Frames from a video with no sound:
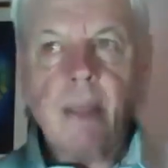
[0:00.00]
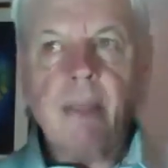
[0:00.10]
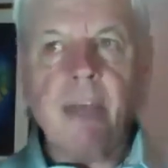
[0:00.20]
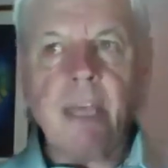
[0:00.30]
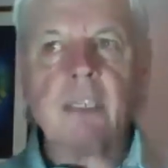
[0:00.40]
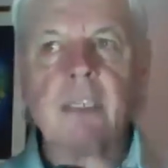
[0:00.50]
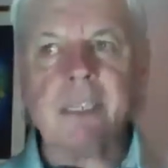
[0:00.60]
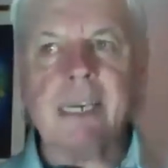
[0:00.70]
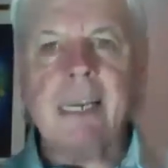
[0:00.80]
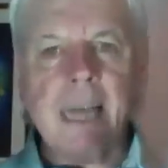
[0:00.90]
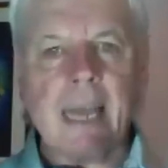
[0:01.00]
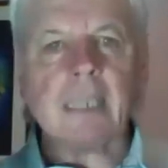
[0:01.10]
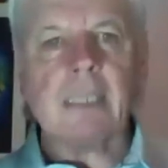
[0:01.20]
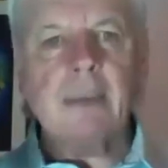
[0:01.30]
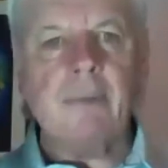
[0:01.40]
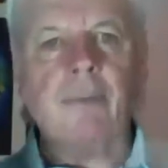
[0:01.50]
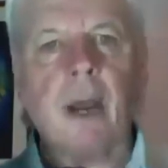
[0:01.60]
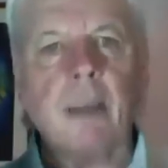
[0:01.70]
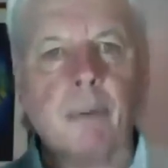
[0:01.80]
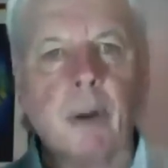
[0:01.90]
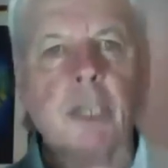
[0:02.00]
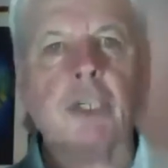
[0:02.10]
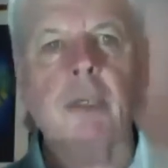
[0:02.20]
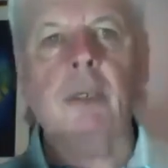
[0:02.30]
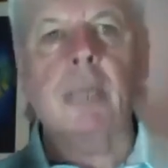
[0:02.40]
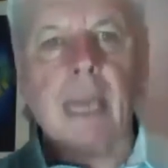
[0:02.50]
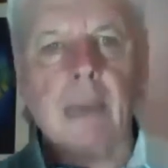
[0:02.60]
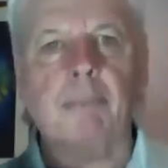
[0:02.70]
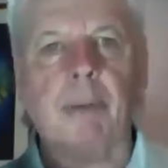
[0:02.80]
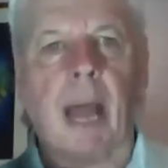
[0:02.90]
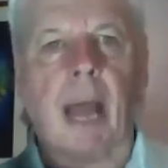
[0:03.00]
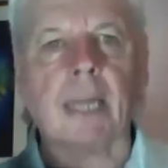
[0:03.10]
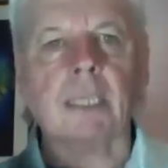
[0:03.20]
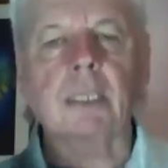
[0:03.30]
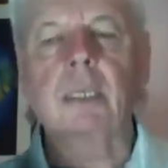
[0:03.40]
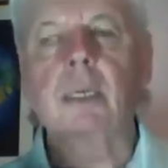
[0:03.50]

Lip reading: this collective vibrational impact